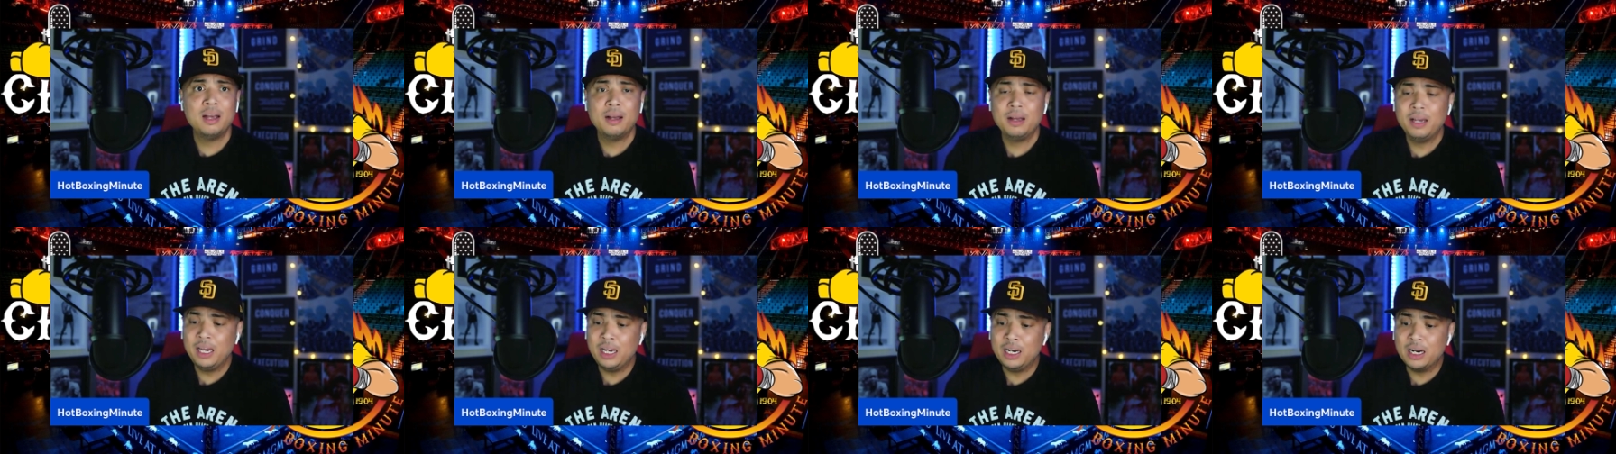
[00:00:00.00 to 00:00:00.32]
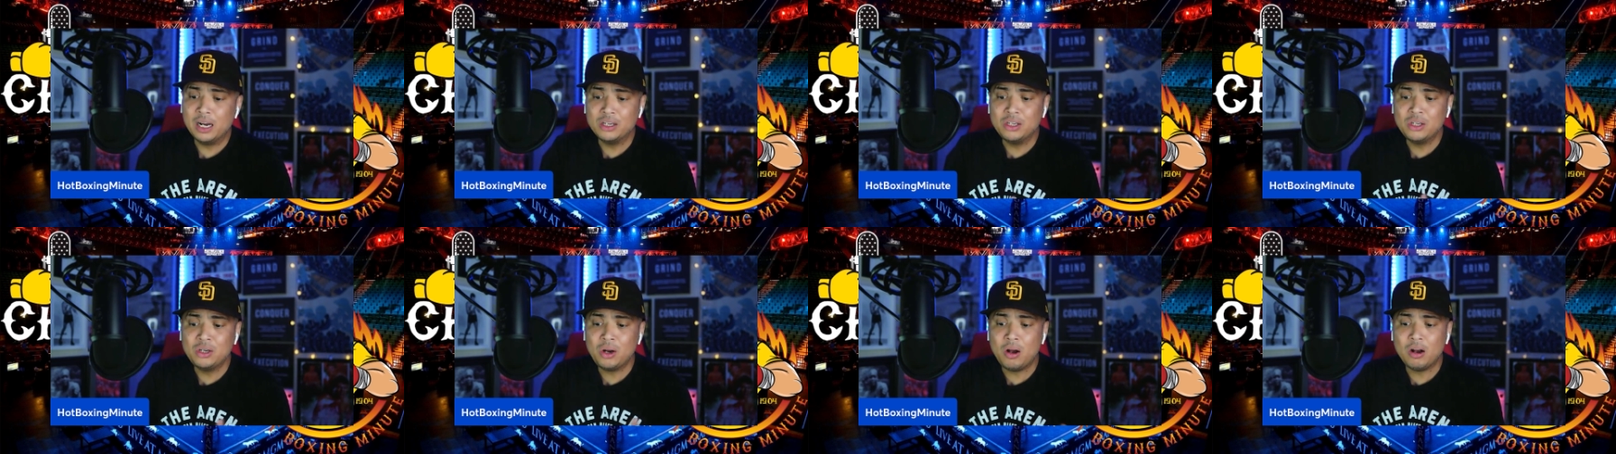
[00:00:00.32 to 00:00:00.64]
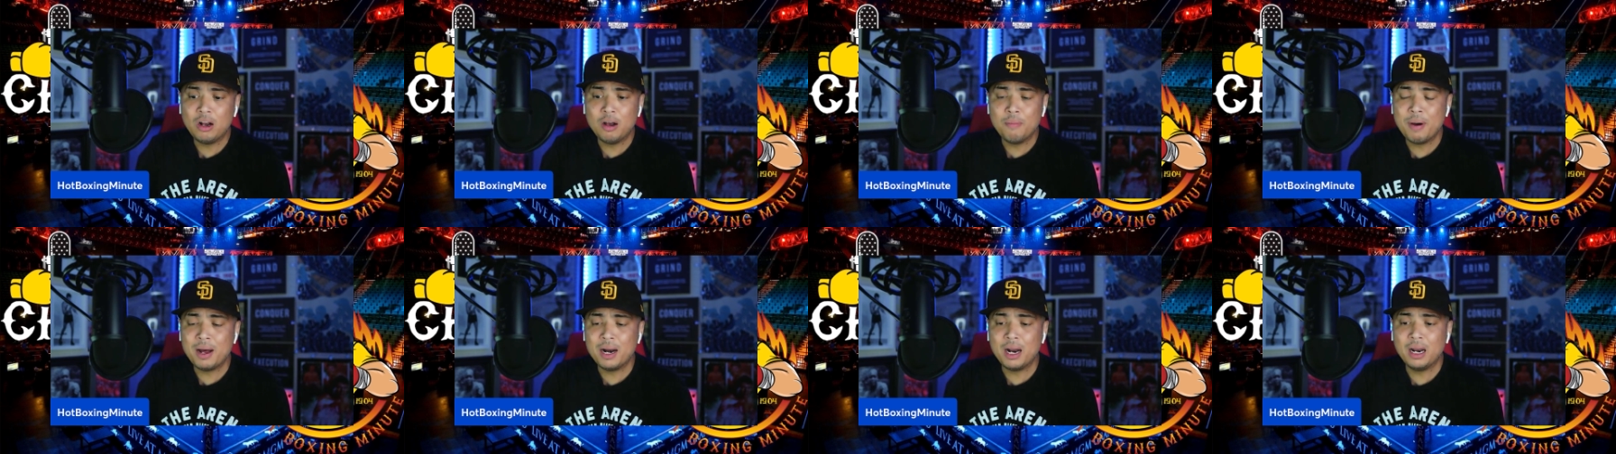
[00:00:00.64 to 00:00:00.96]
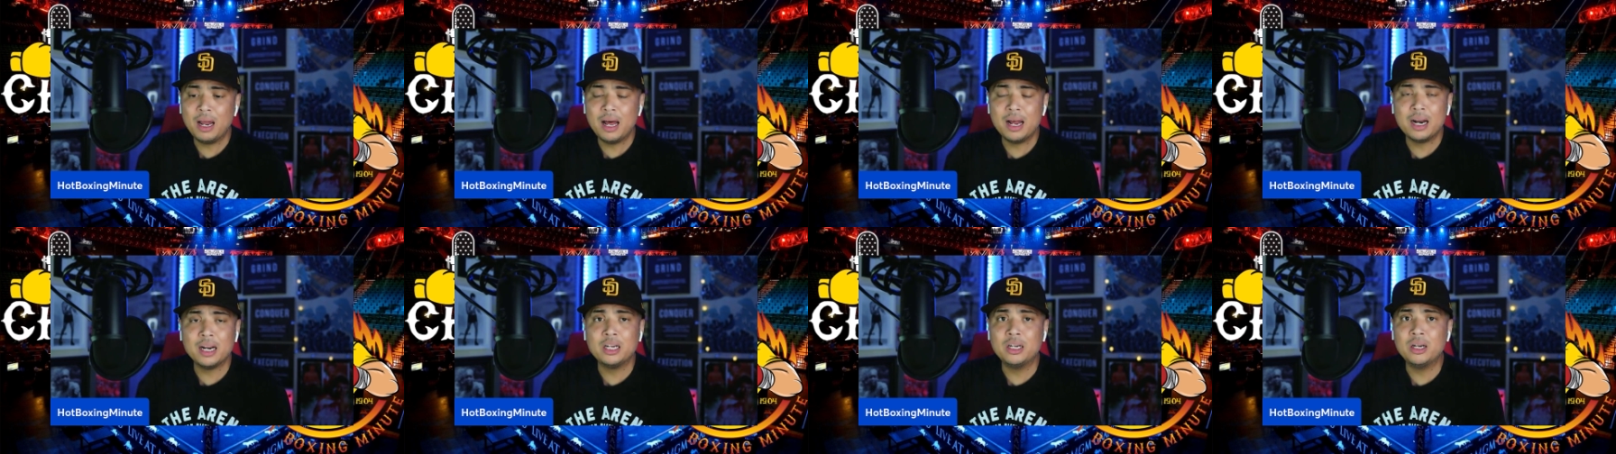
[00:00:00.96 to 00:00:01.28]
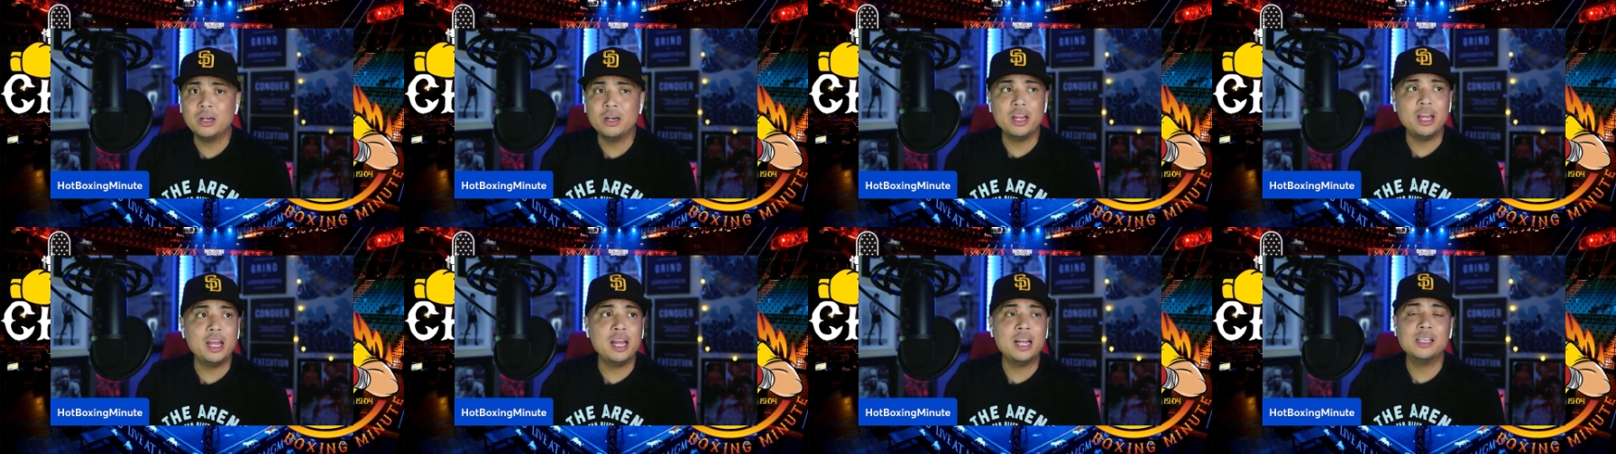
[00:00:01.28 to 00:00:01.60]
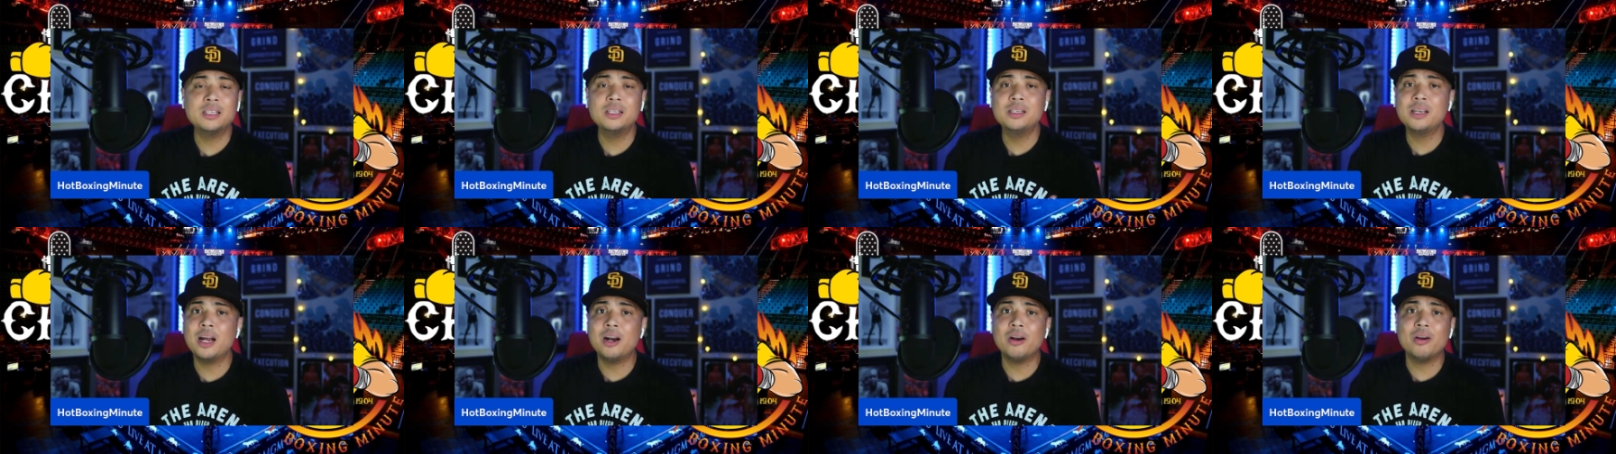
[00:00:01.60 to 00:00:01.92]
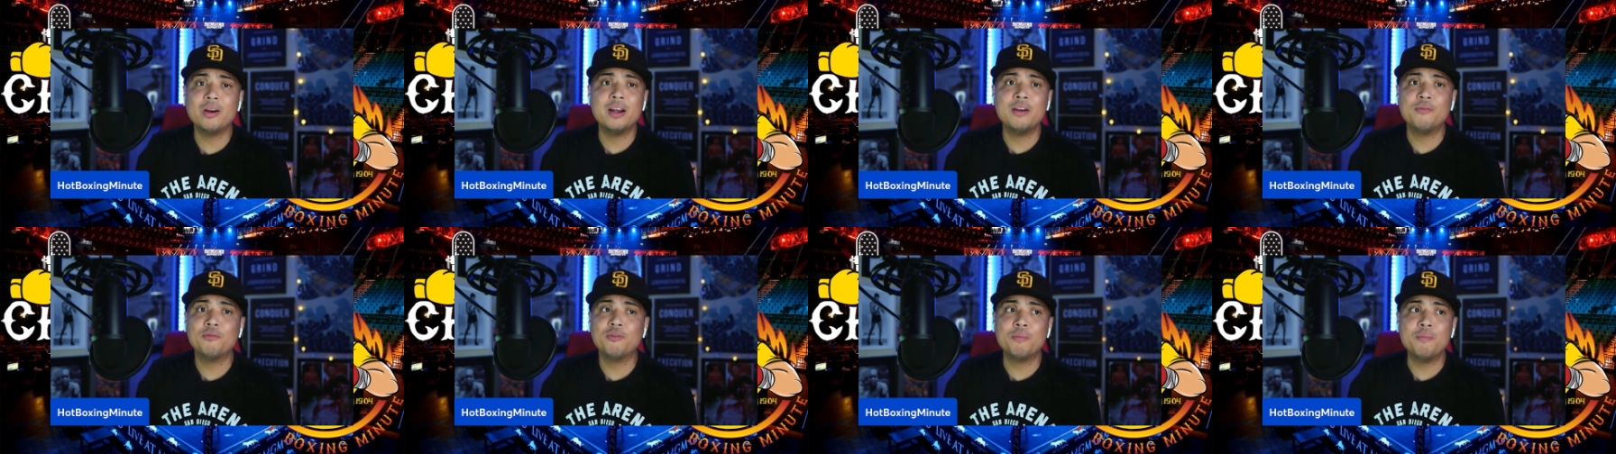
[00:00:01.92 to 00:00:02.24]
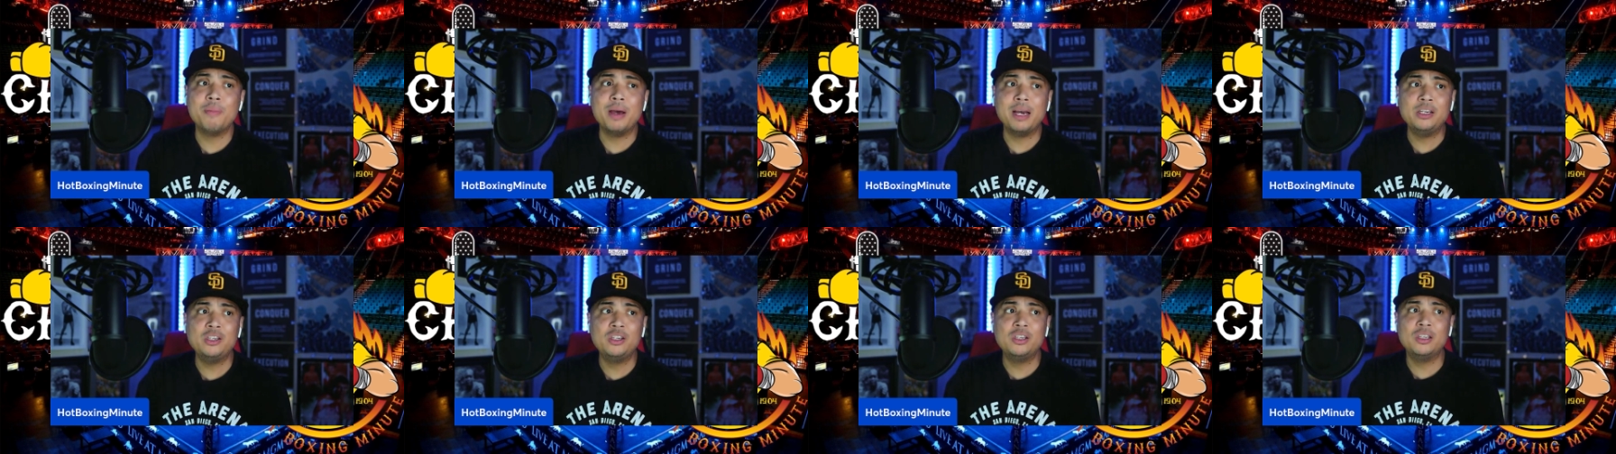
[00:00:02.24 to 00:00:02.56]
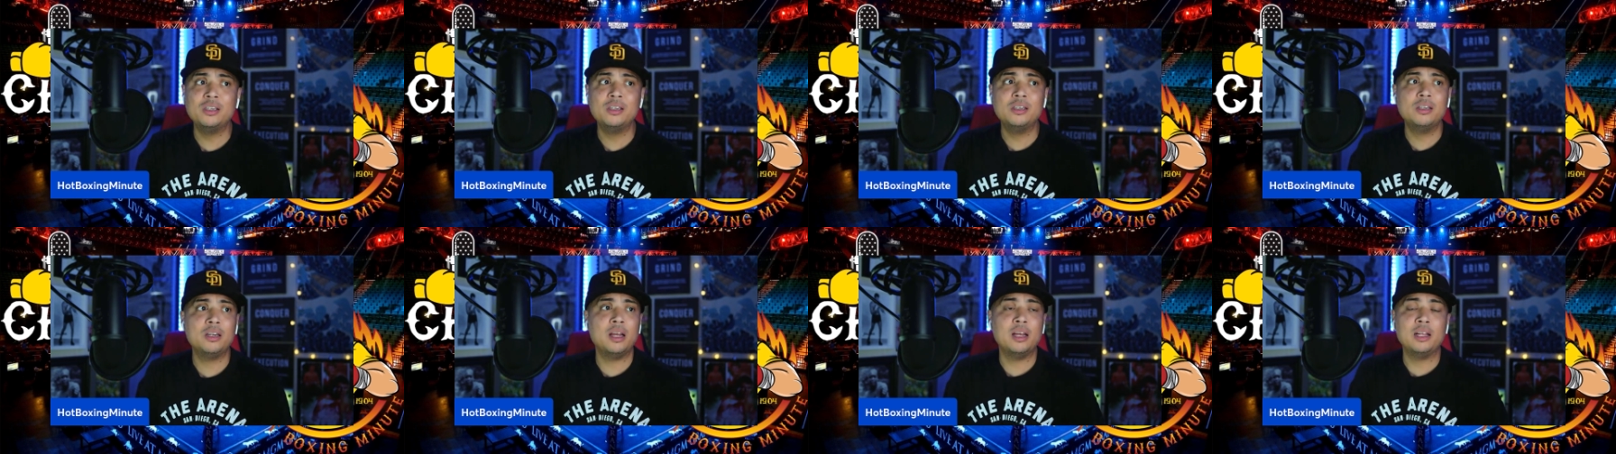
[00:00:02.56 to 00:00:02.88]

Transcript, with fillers: He does talk about a lot of good insider information.